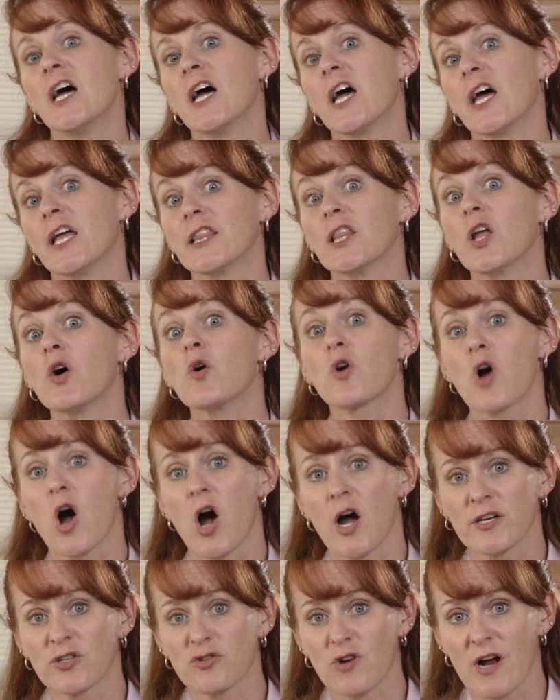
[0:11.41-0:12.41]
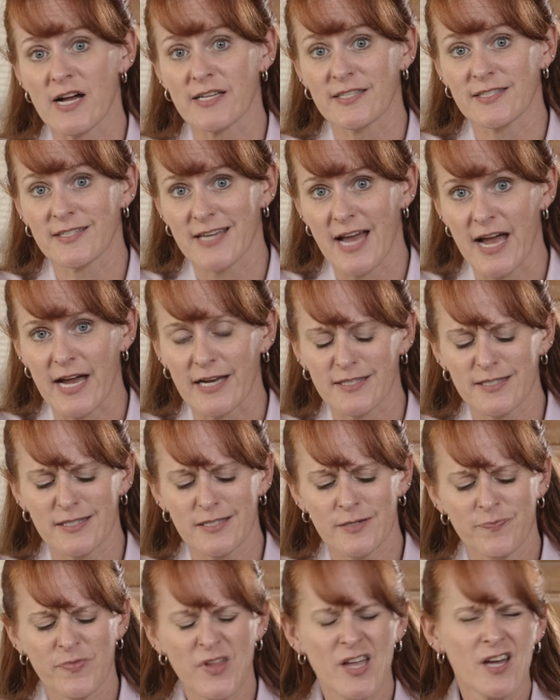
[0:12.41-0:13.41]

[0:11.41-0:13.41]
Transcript: and low contrast text,